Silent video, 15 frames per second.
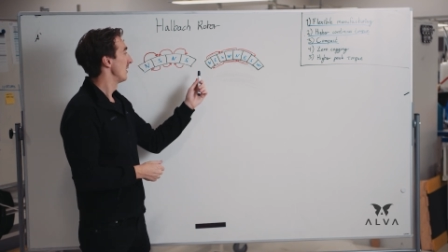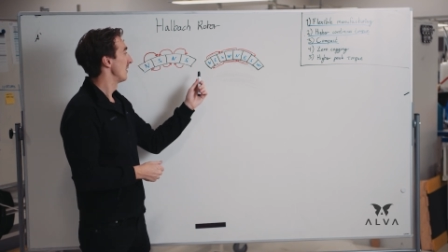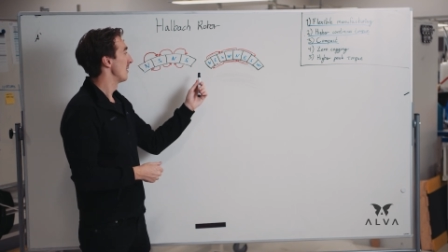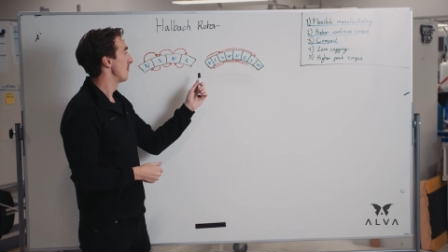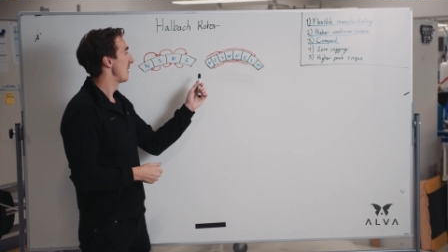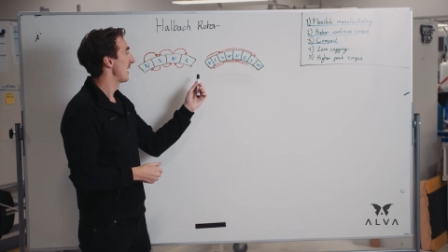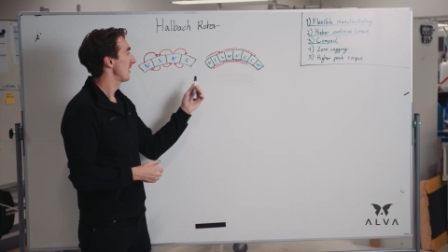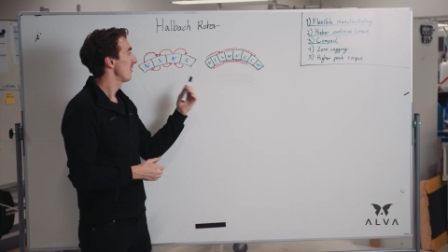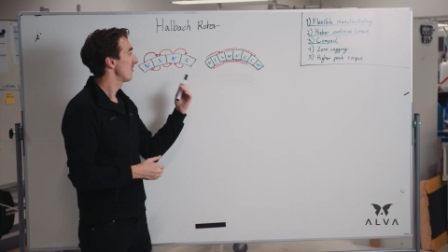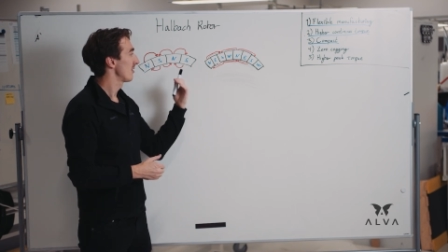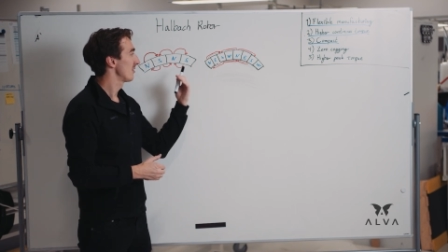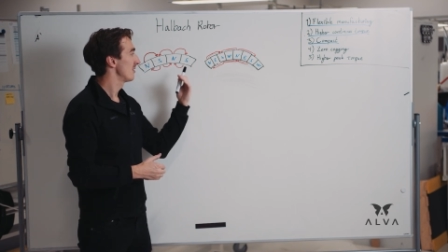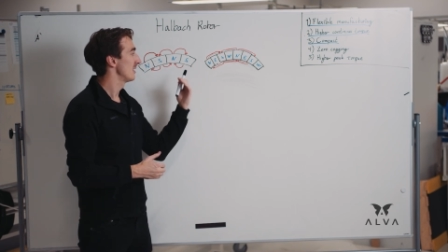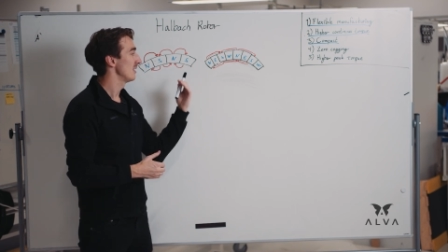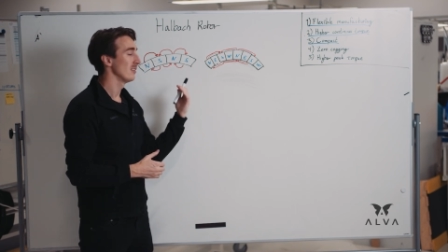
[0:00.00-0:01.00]
the magnets
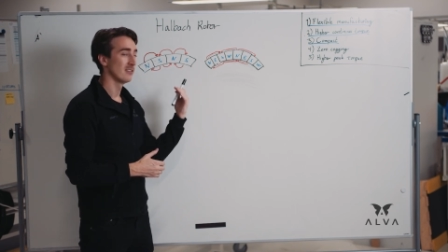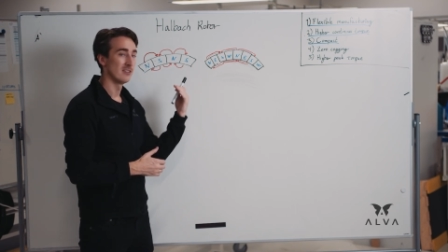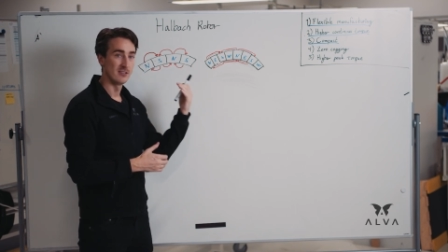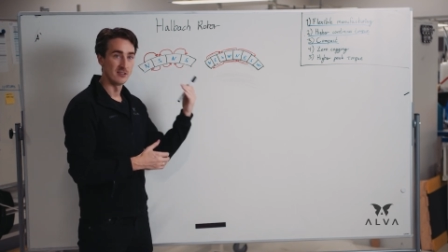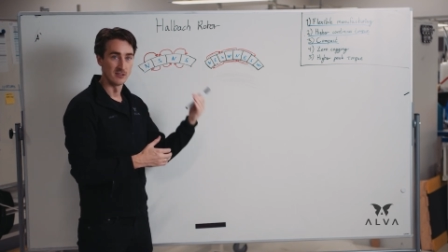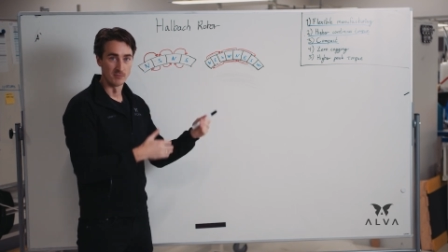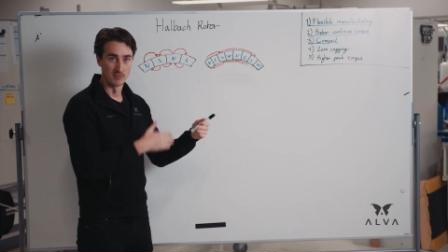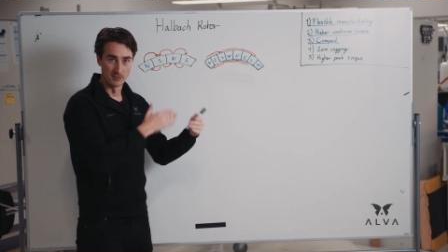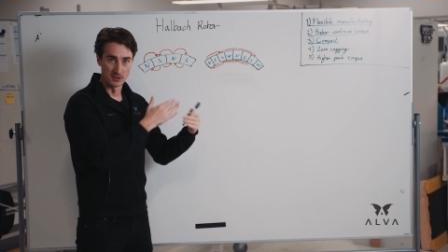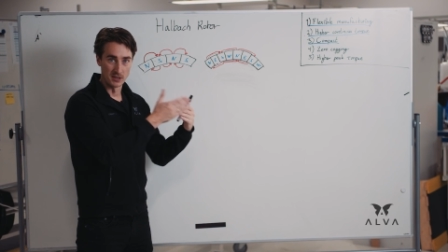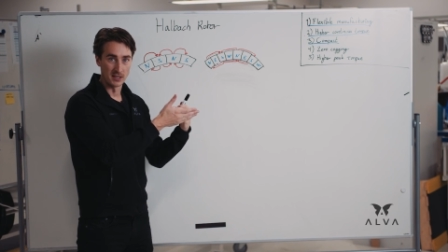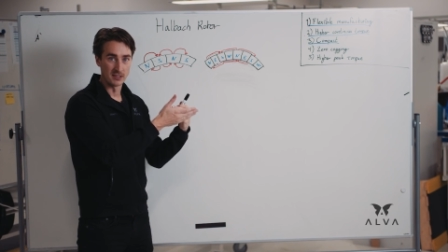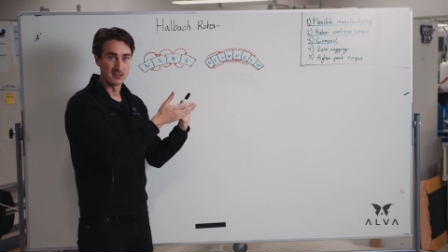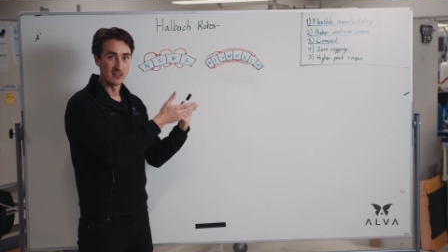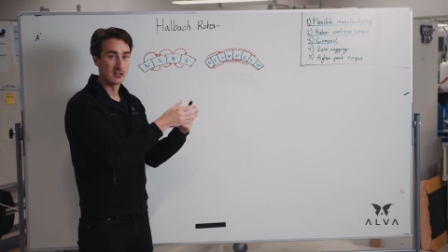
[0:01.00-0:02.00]
are tilted
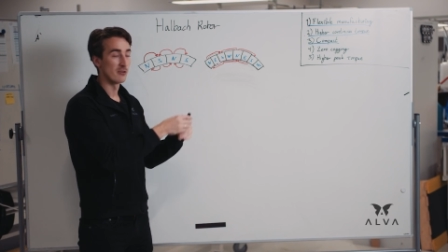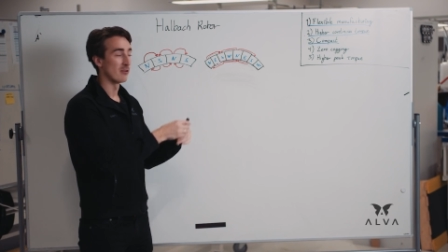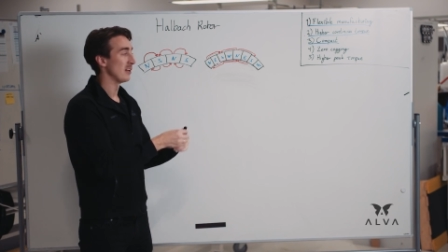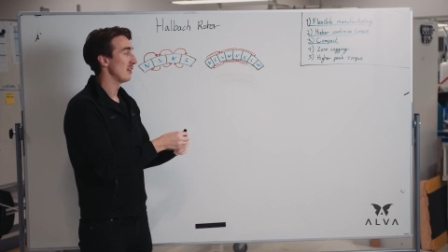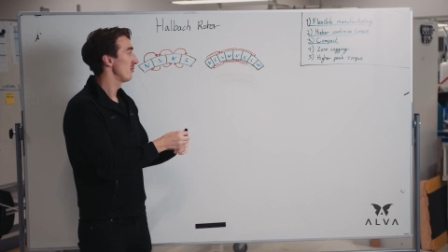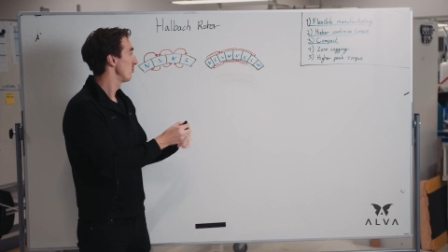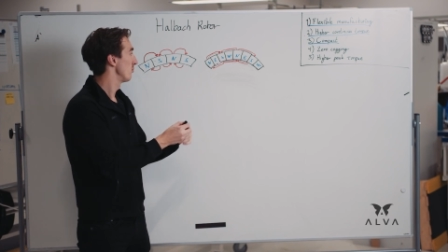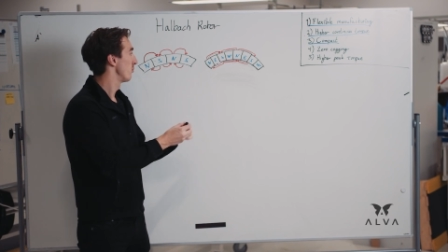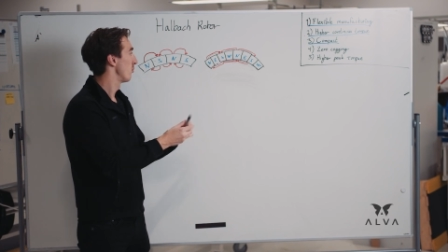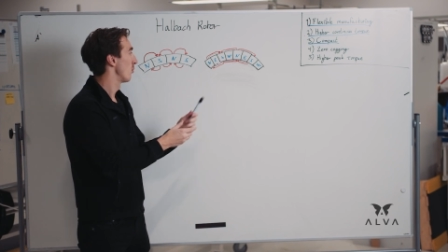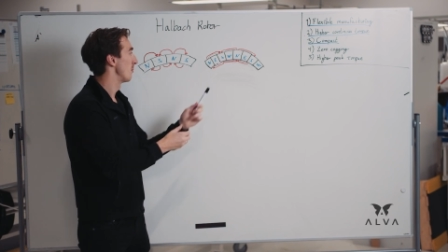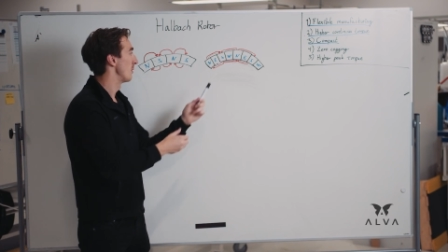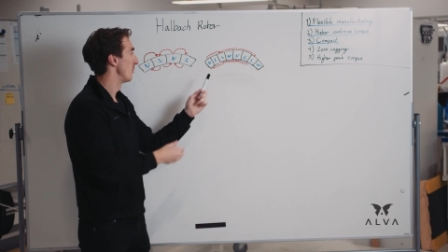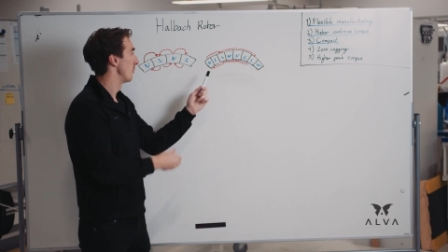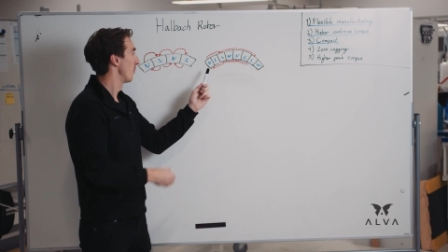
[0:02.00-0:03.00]
90 degrees to
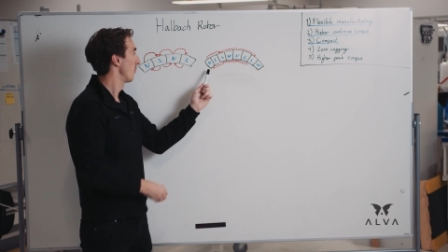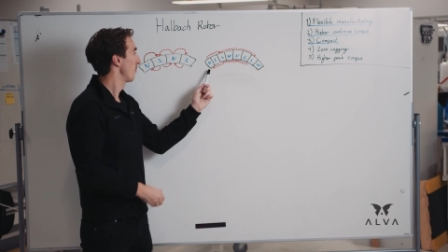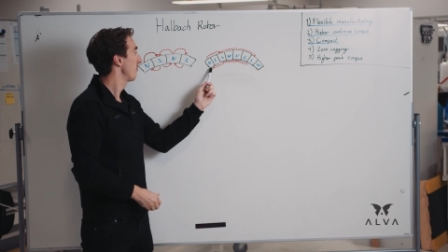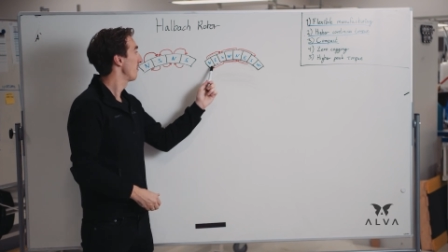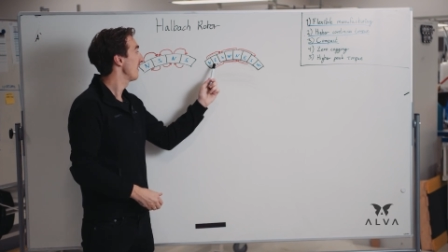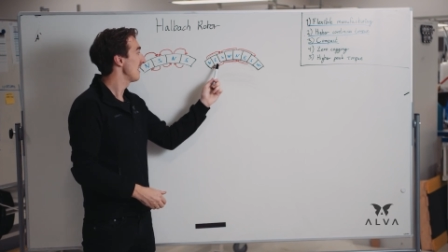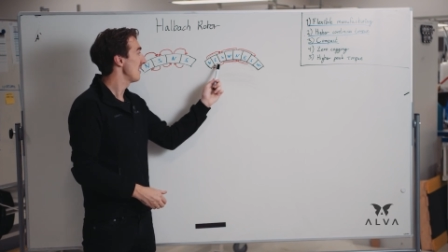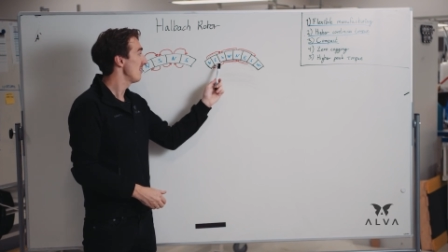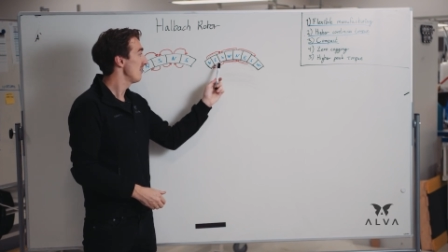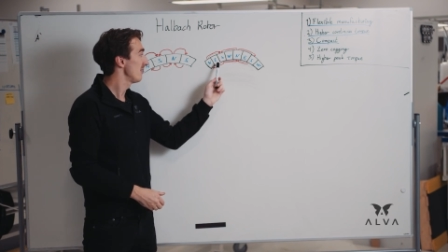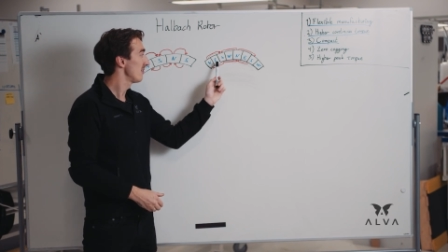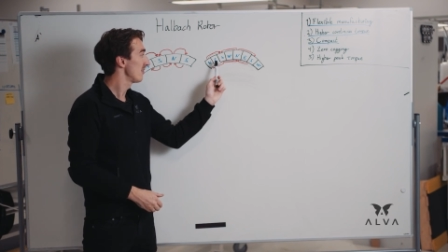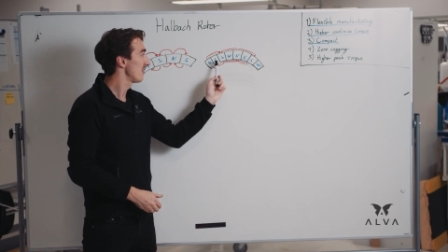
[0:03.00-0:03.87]
form a northeast,